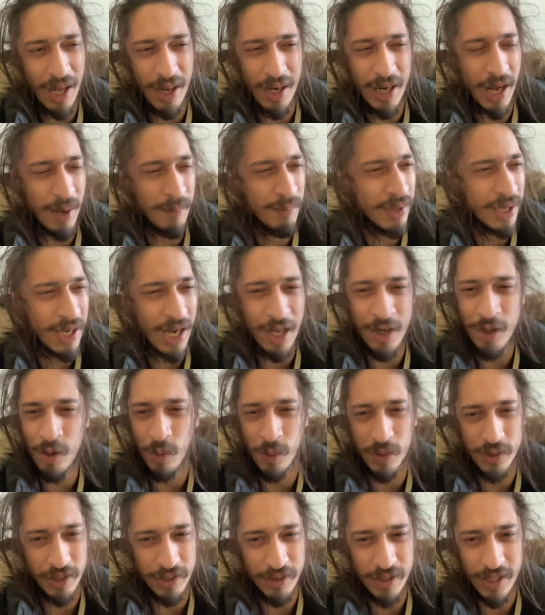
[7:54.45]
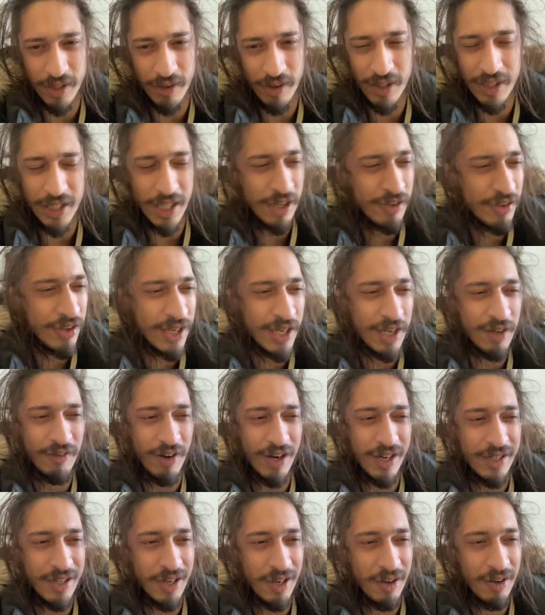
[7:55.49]
I, I'm like, I know what they're thinking, right? They're thinking
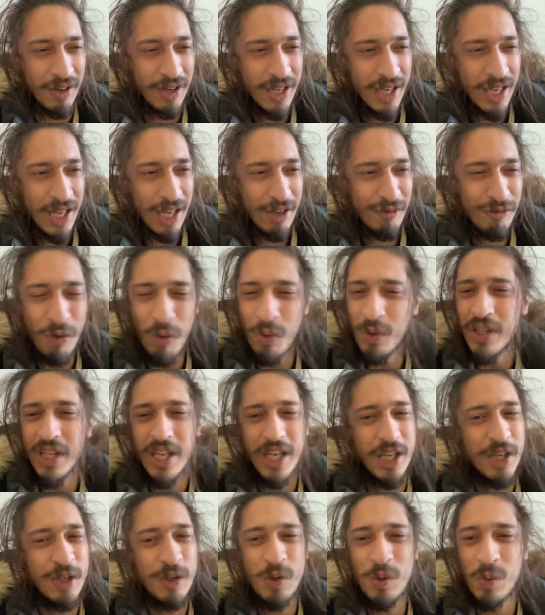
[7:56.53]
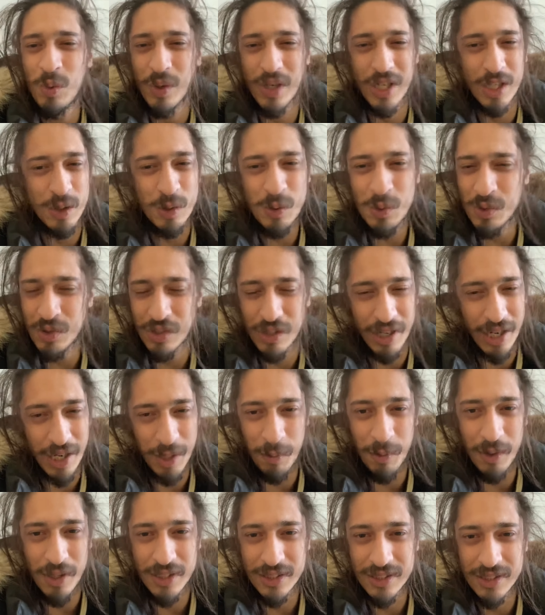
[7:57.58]
right now, if only he knew what a loser I
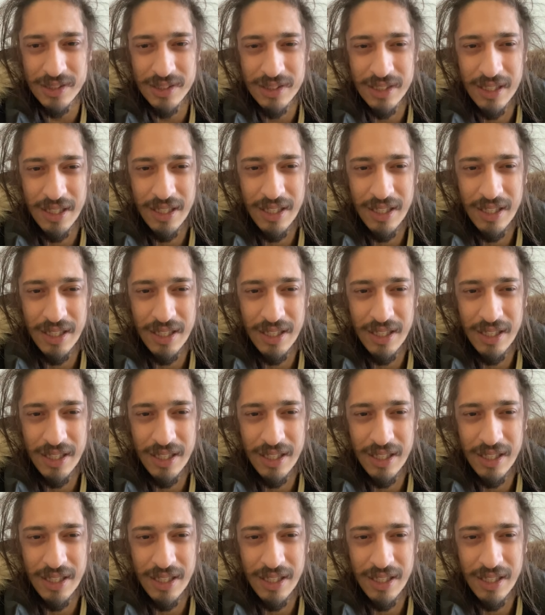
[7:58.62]
was.